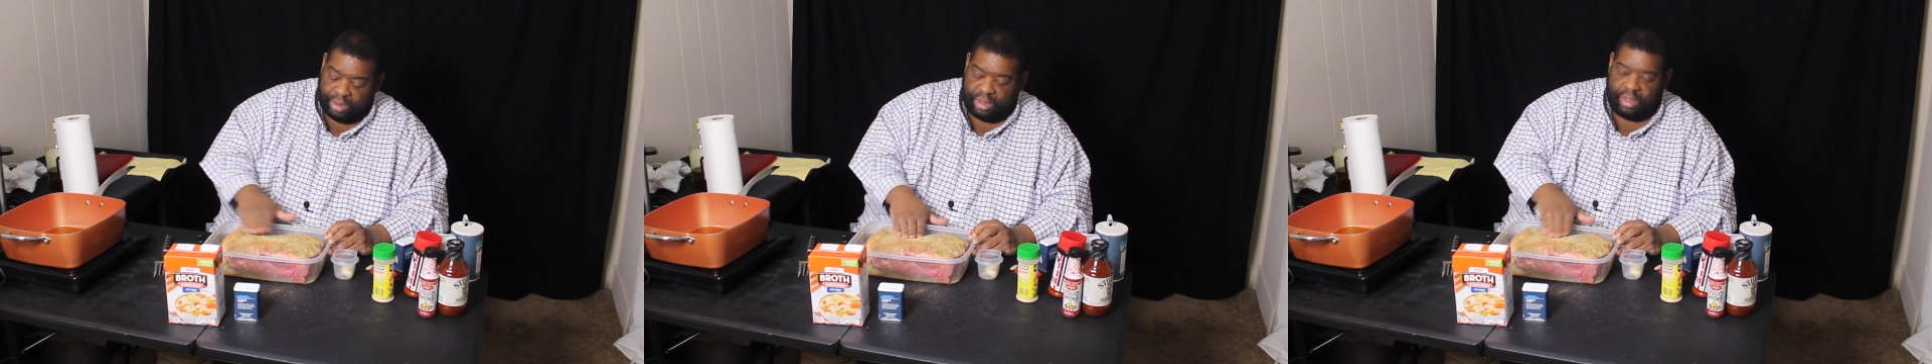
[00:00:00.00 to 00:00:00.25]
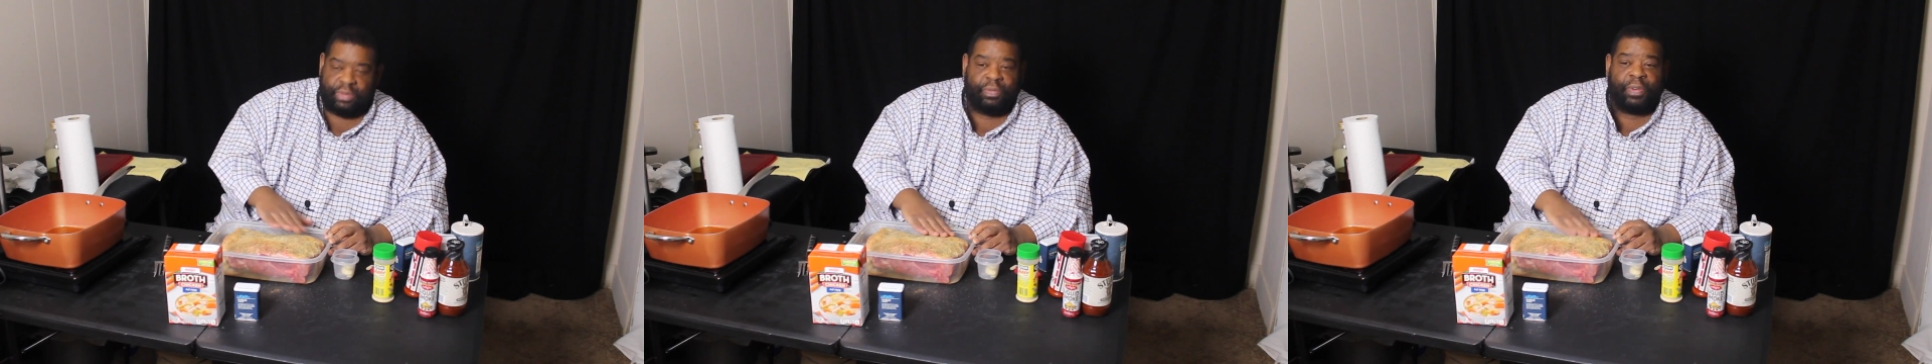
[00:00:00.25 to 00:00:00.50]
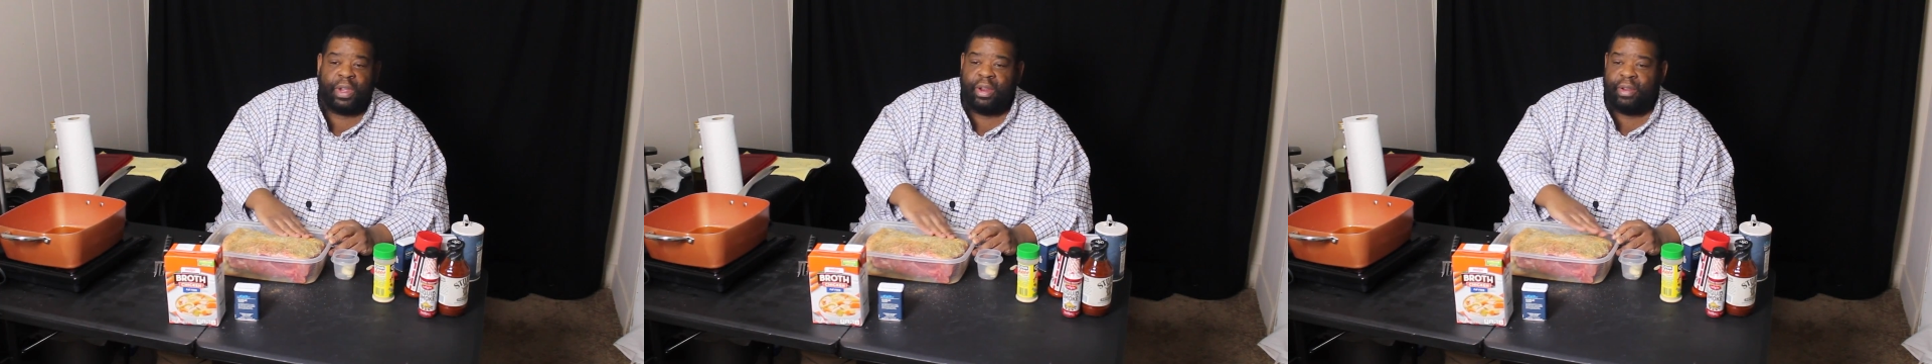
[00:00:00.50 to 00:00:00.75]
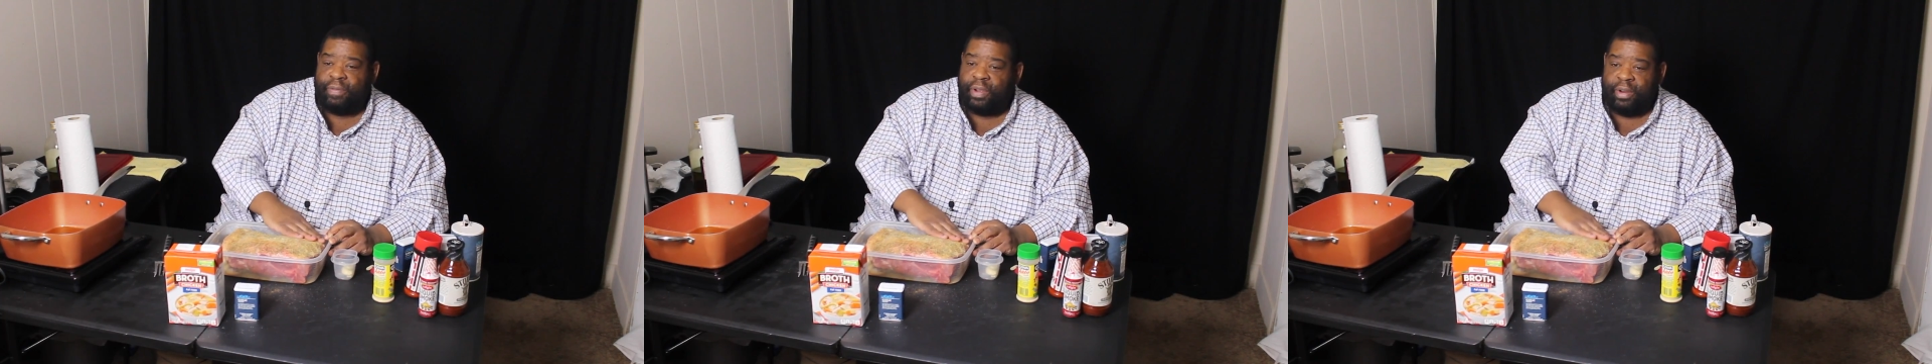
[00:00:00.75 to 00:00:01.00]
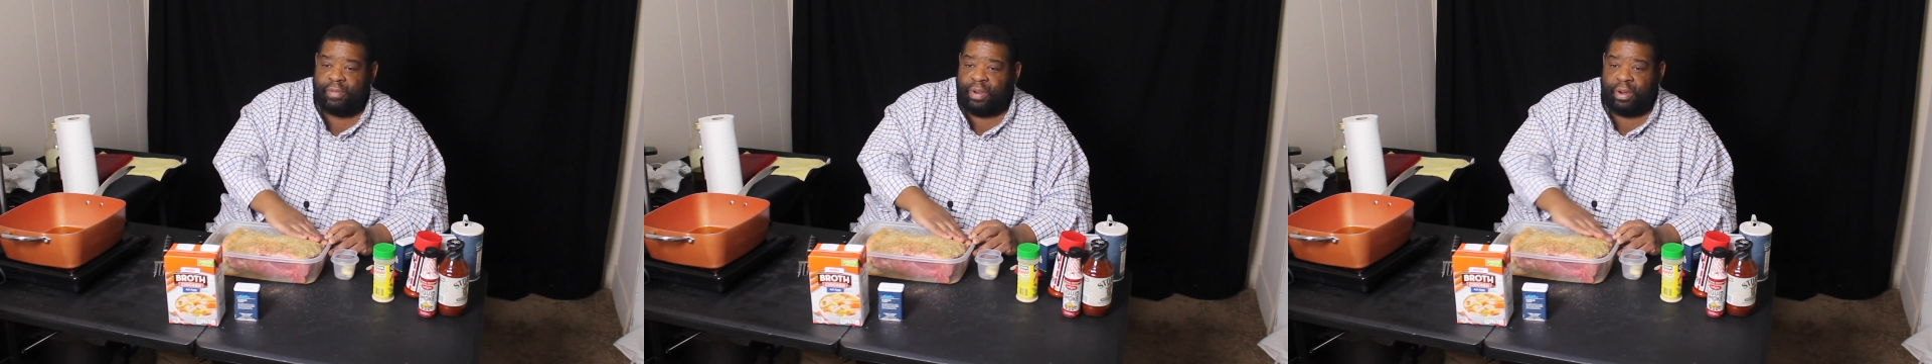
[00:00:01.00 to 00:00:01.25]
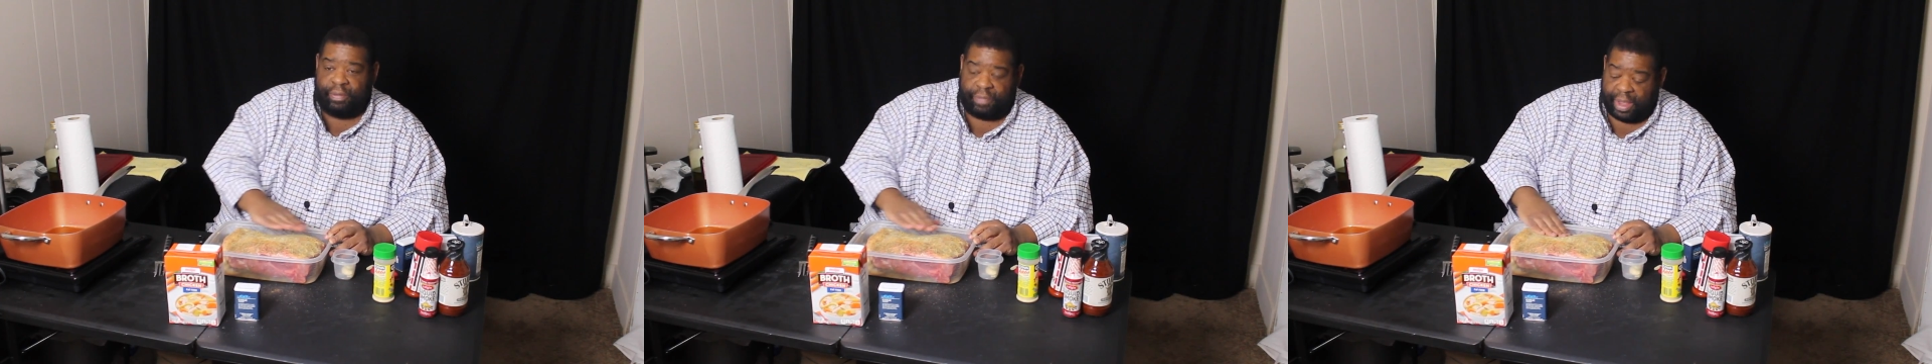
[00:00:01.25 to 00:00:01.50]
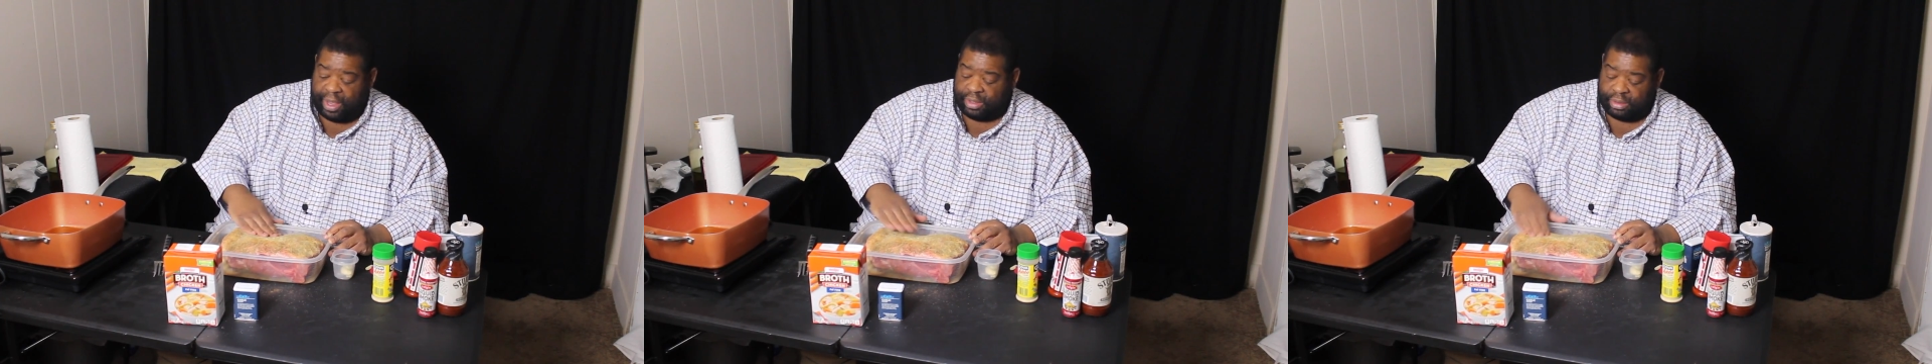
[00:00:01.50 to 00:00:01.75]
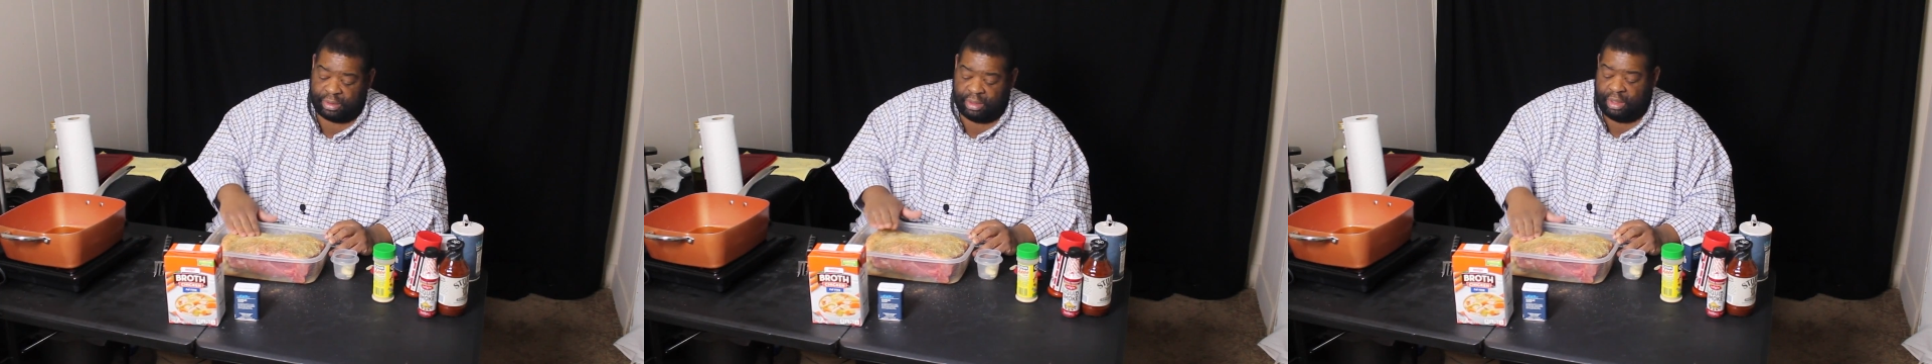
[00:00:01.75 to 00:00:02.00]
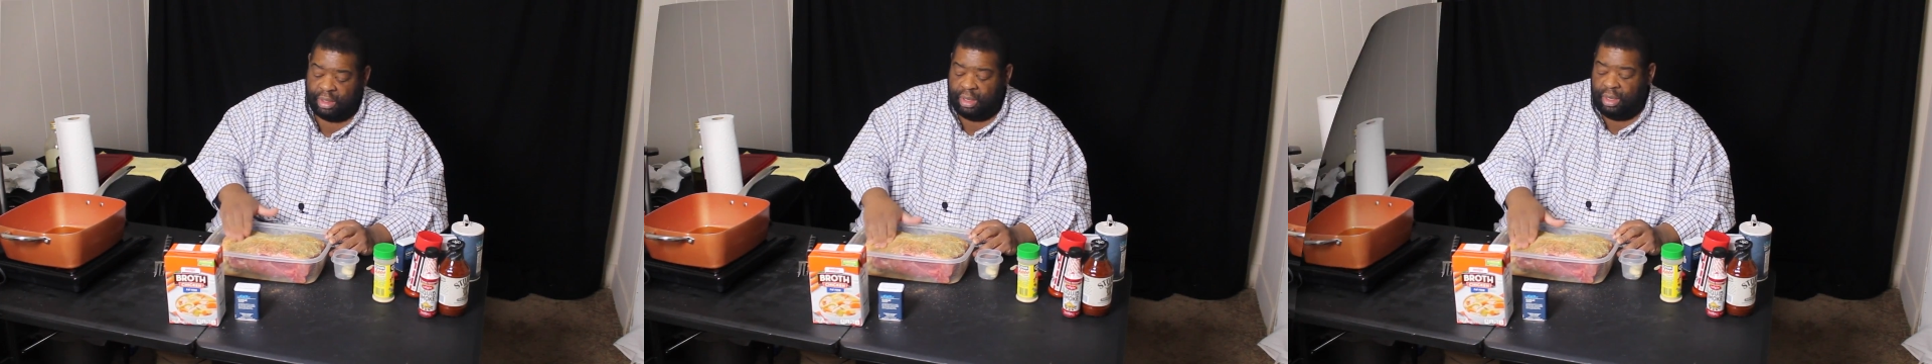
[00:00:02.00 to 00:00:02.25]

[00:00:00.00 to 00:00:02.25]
It's very, very, very fast. I'm